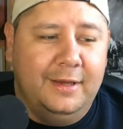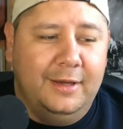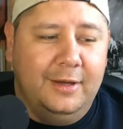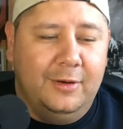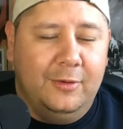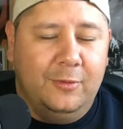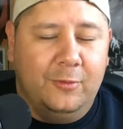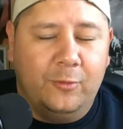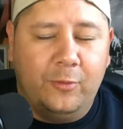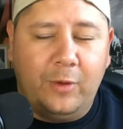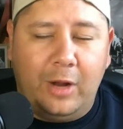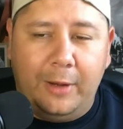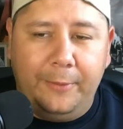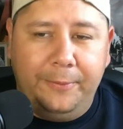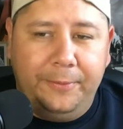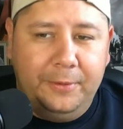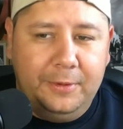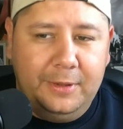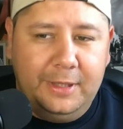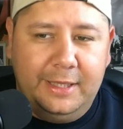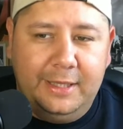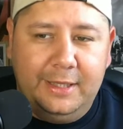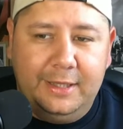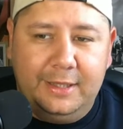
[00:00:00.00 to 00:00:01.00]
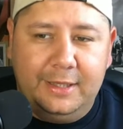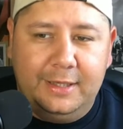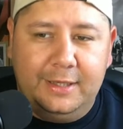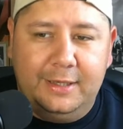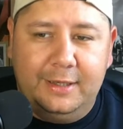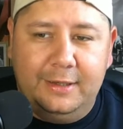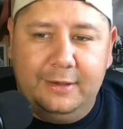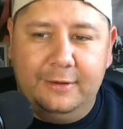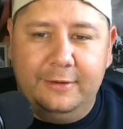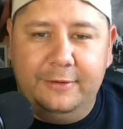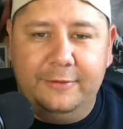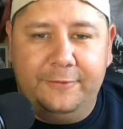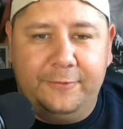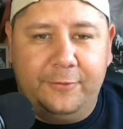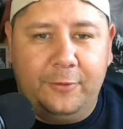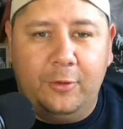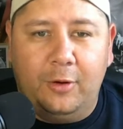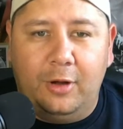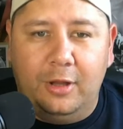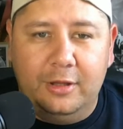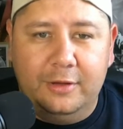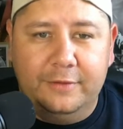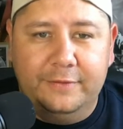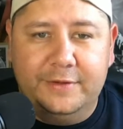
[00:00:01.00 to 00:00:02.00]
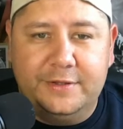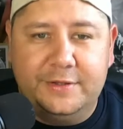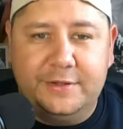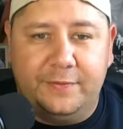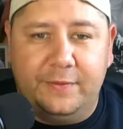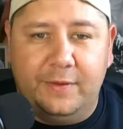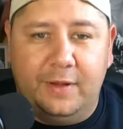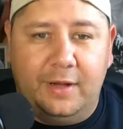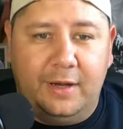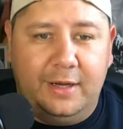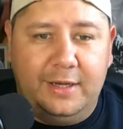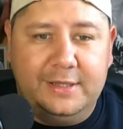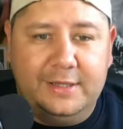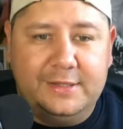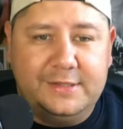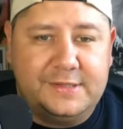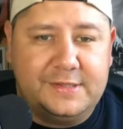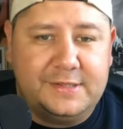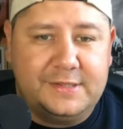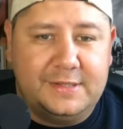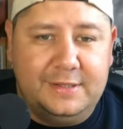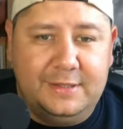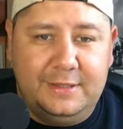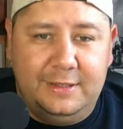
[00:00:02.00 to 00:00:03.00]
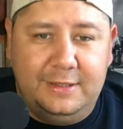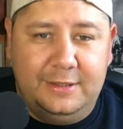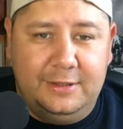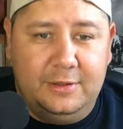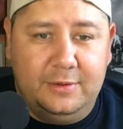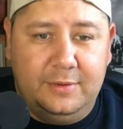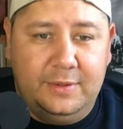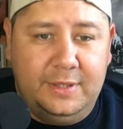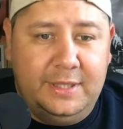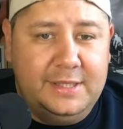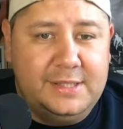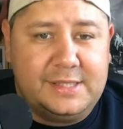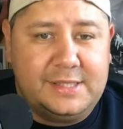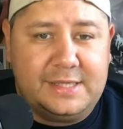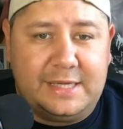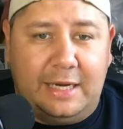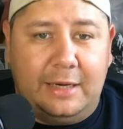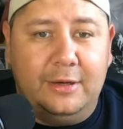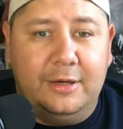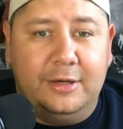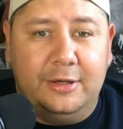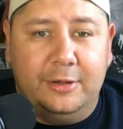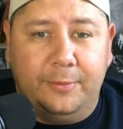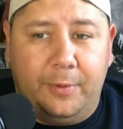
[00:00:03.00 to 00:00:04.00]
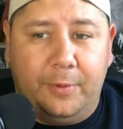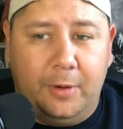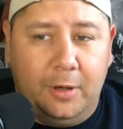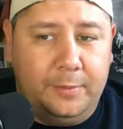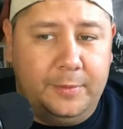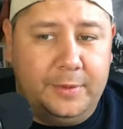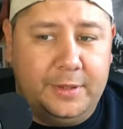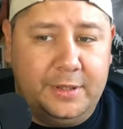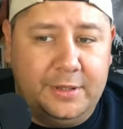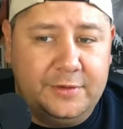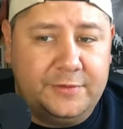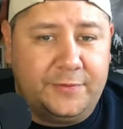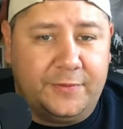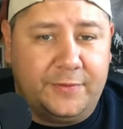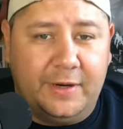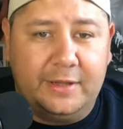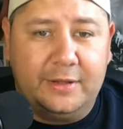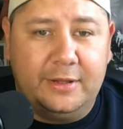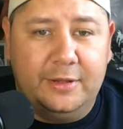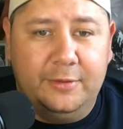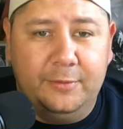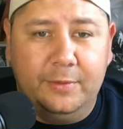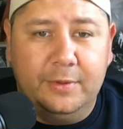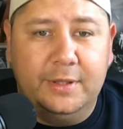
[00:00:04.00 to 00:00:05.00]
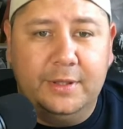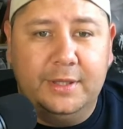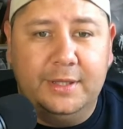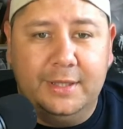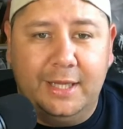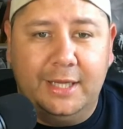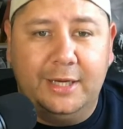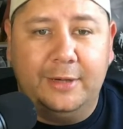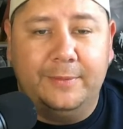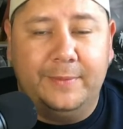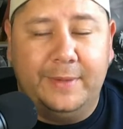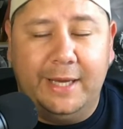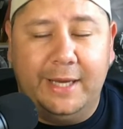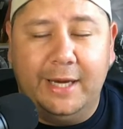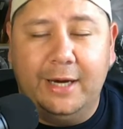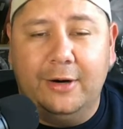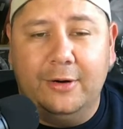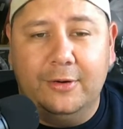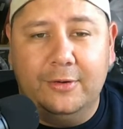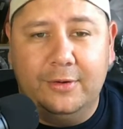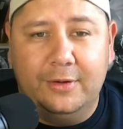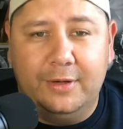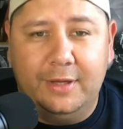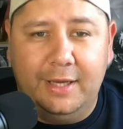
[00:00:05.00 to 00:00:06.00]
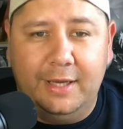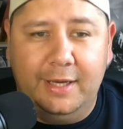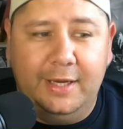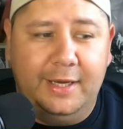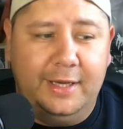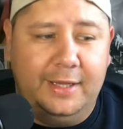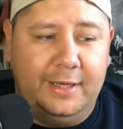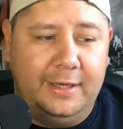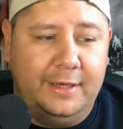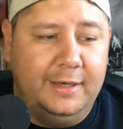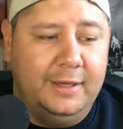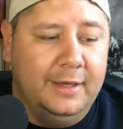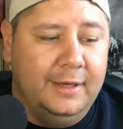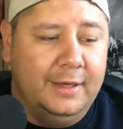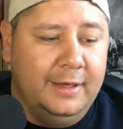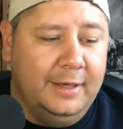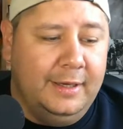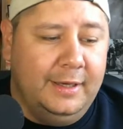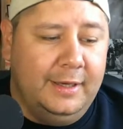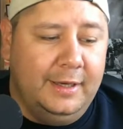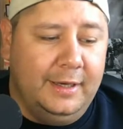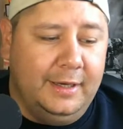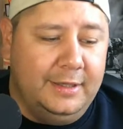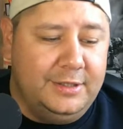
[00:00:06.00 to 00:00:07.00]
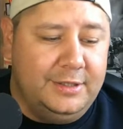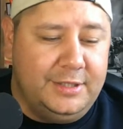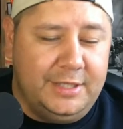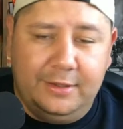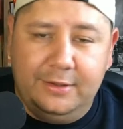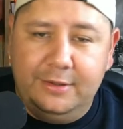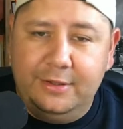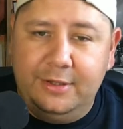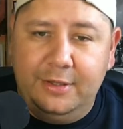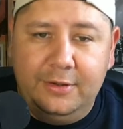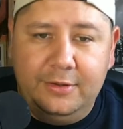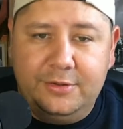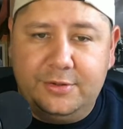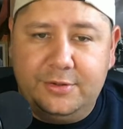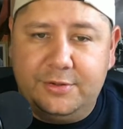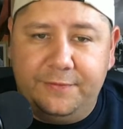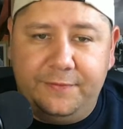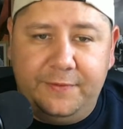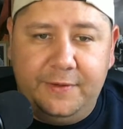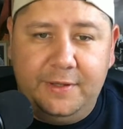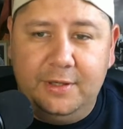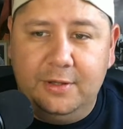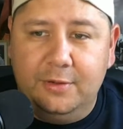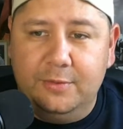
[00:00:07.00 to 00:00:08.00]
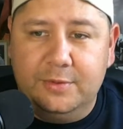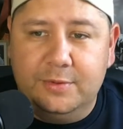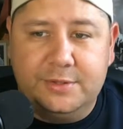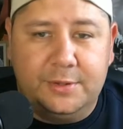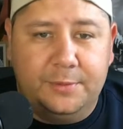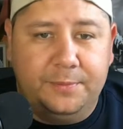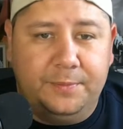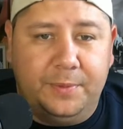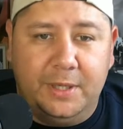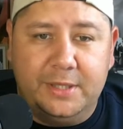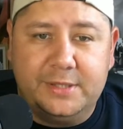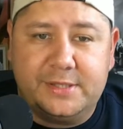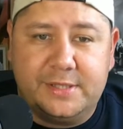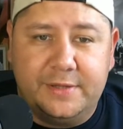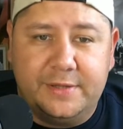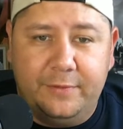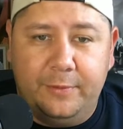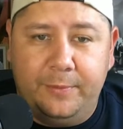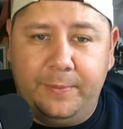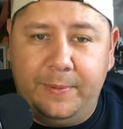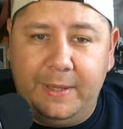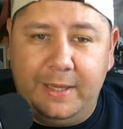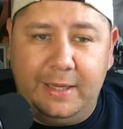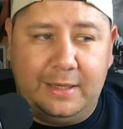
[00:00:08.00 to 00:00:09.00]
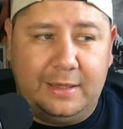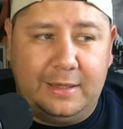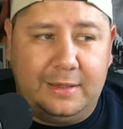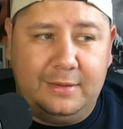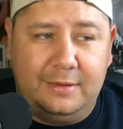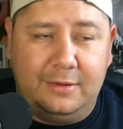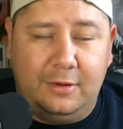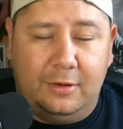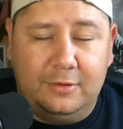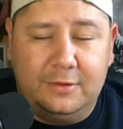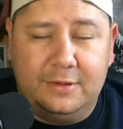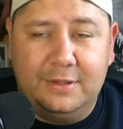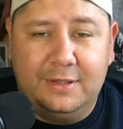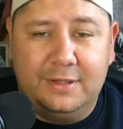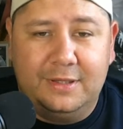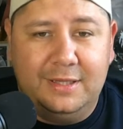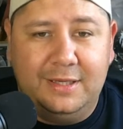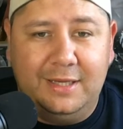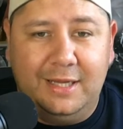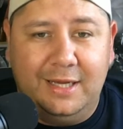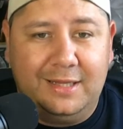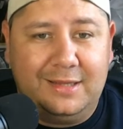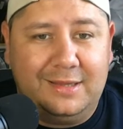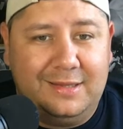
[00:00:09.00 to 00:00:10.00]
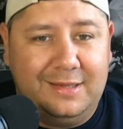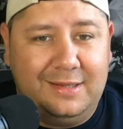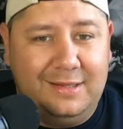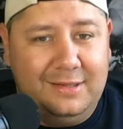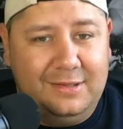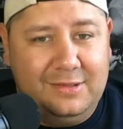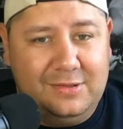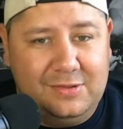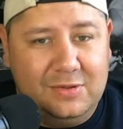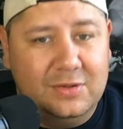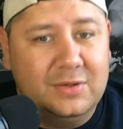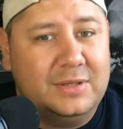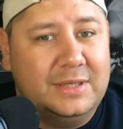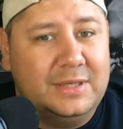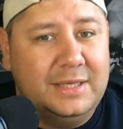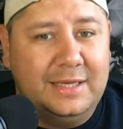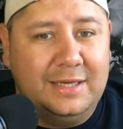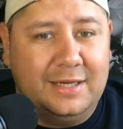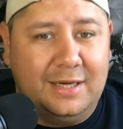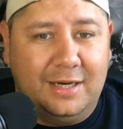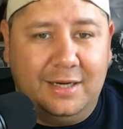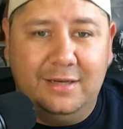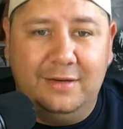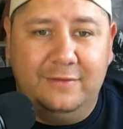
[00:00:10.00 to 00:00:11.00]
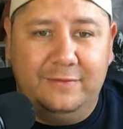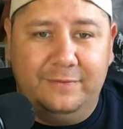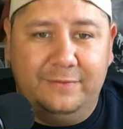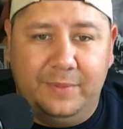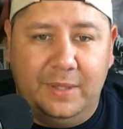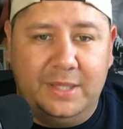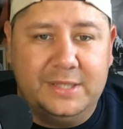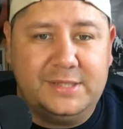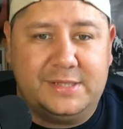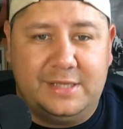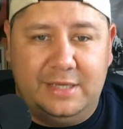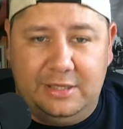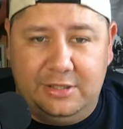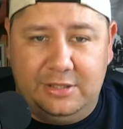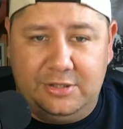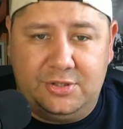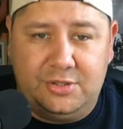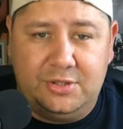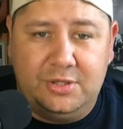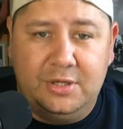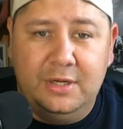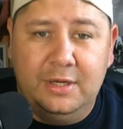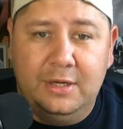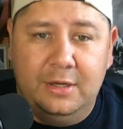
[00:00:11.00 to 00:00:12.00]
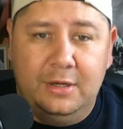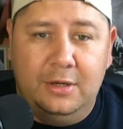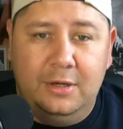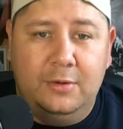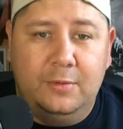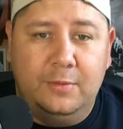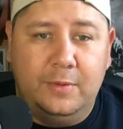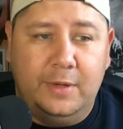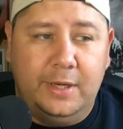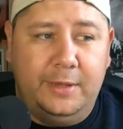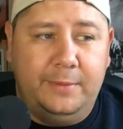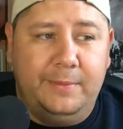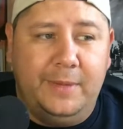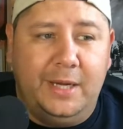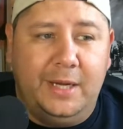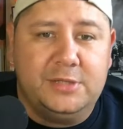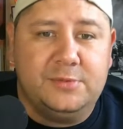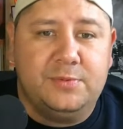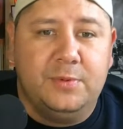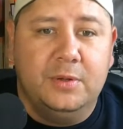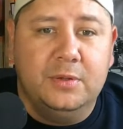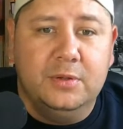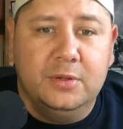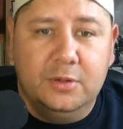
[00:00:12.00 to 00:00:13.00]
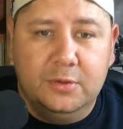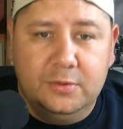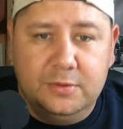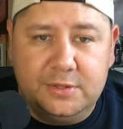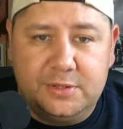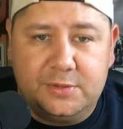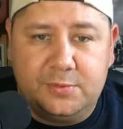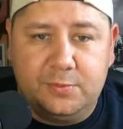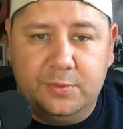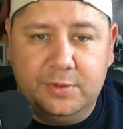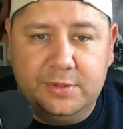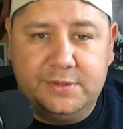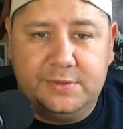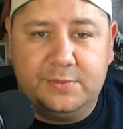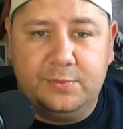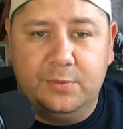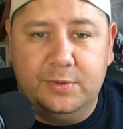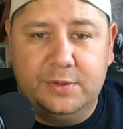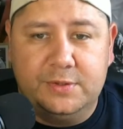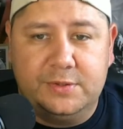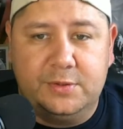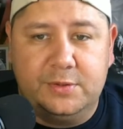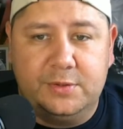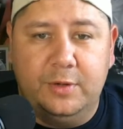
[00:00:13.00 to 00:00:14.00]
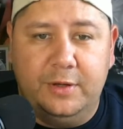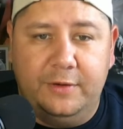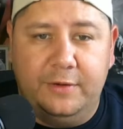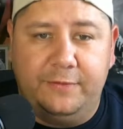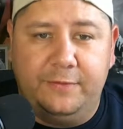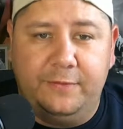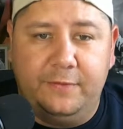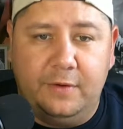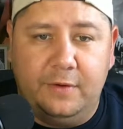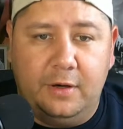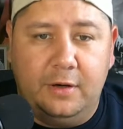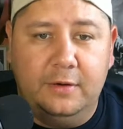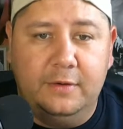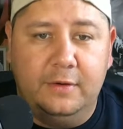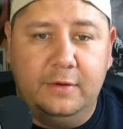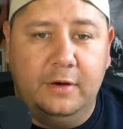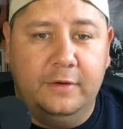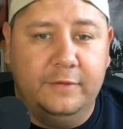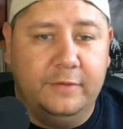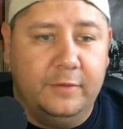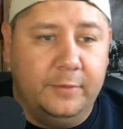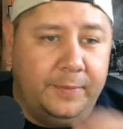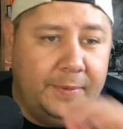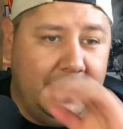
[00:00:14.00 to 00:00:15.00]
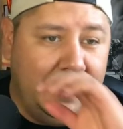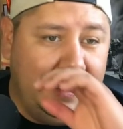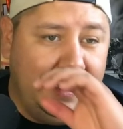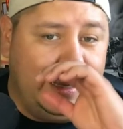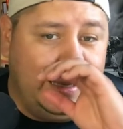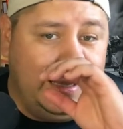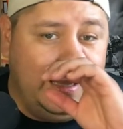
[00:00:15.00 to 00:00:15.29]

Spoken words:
Rob Pelinka, for all of his flaws, his scouting department has frankly really let him down. And Jalen Hood Shafino was a bust of a pick. Dalton Connect is looking kind of bustish, right? Maxwell Lewis was a whiff of a pick.